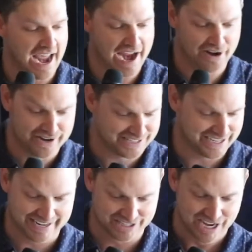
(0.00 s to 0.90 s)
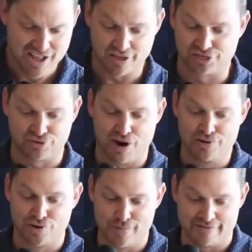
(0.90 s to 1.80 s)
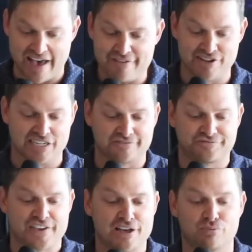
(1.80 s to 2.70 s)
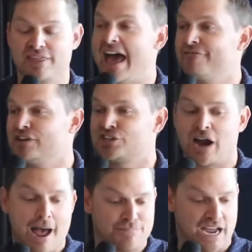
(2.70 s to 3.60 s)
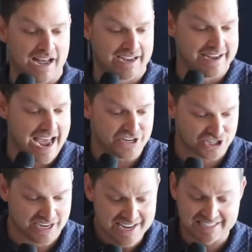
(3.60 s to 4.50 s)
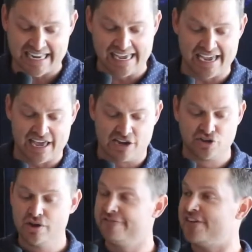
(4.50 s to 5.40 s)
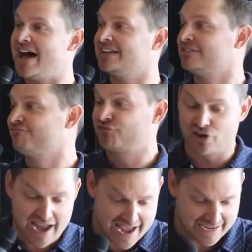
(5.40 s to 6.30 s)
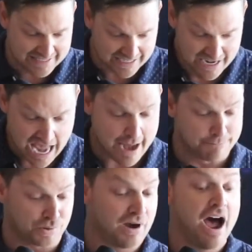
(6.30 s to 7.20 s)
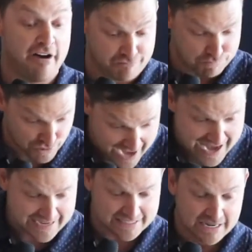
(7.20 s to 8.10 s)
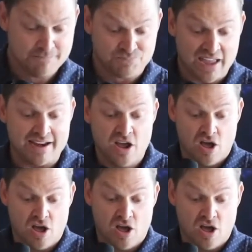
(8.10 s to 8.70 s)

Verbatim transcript: heritage. The throne room of heaven is filled with every tribe, tongue, and nation singing in a unified phrase and pra- of praise that